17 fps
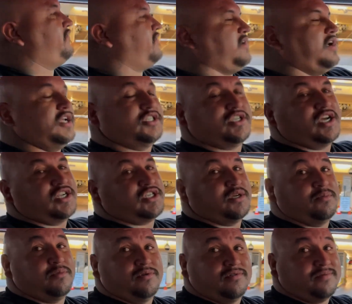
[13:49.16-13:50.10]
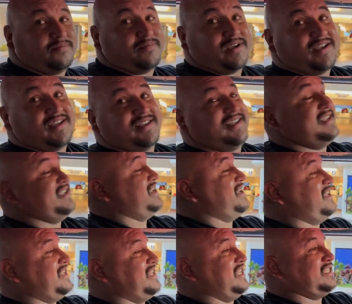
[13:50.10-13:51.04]
Untouchable, bro.
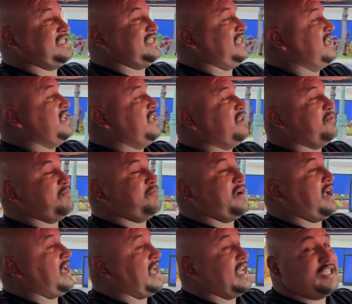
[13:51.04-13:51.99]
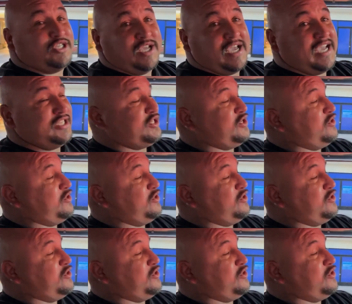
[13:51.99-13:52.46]
Bro, as